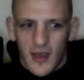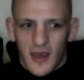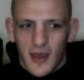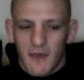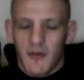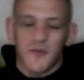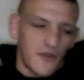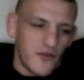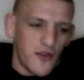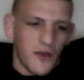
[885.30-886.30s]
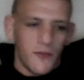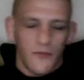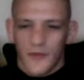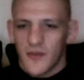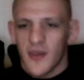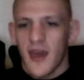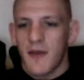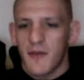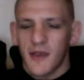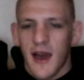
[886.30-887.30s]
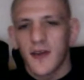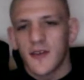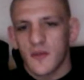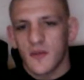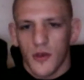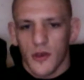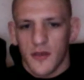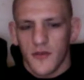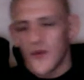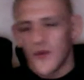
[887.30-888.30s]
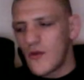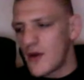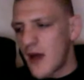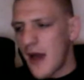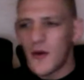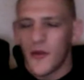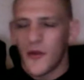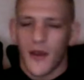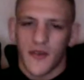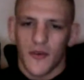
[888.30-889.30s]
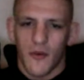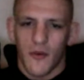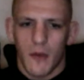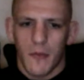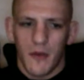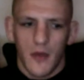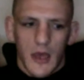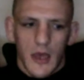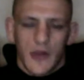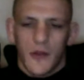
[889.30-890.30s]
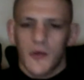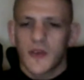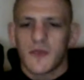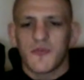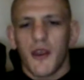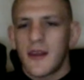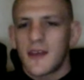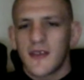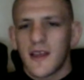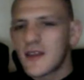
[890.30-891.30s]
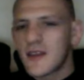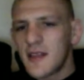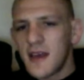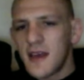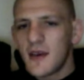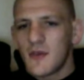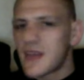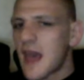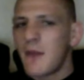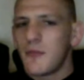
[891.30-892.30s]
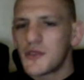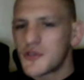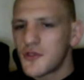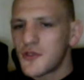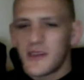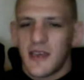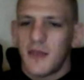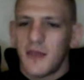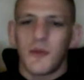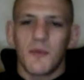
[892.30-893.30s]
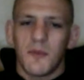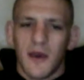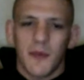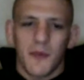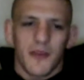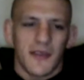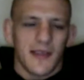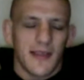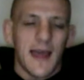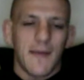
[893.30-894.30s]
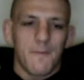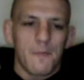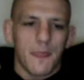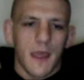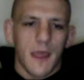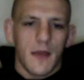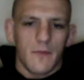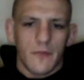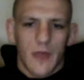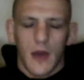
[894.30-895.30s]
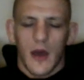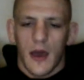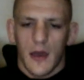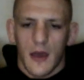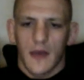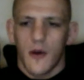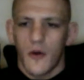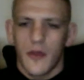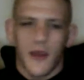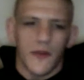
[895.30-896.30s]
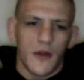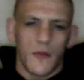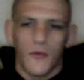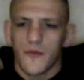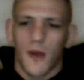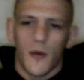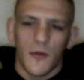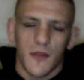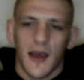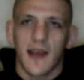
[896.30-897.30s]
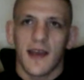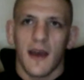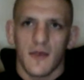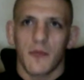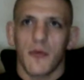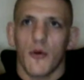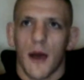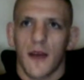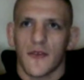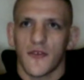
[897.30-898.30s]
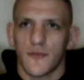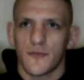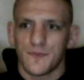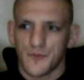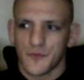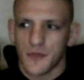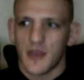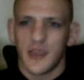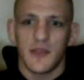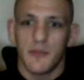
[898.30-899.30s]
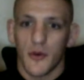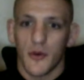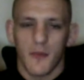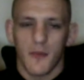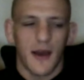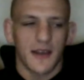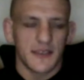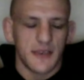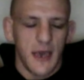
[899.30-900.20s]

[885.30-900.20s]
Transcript: He invites me to his gym. He's like, I have a guy, get some work in. So I go there, I show up. Get some training. It's not like it was an ambush or anybody beat me up or anything like that. I go there, I moved around with the guy. The guy was like a pro boxer. He did pro kickboxing.